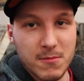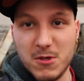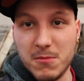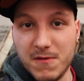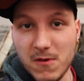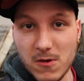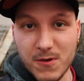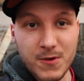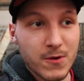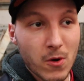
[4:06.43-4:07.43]
but before
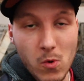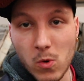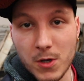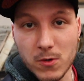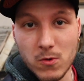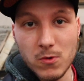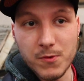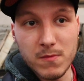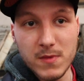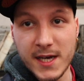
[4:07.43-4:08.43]
no one could
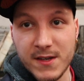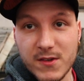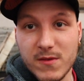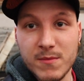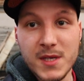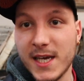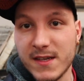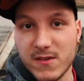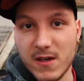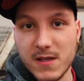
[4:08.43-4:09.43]
be
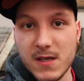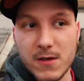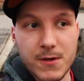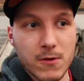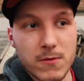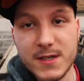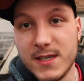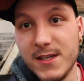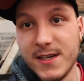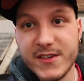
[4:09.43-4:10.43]
inside here, you know, that's
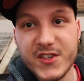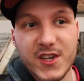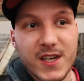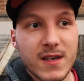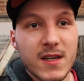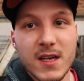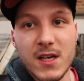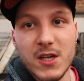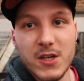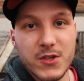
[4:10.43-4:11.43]
literally insane.
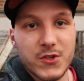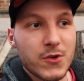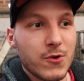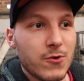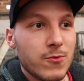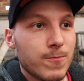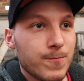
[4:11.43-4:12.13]
So